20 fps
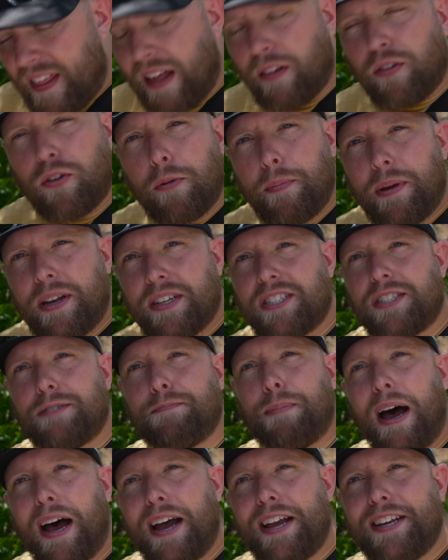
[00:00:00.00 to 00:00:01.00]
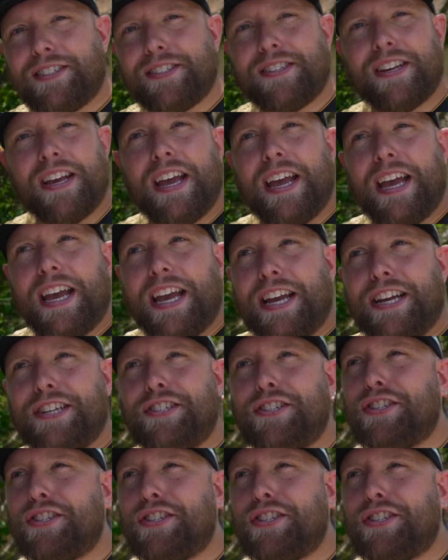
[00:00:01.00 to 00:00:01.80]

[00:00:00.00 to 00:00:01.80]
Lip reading: that little bit of spice is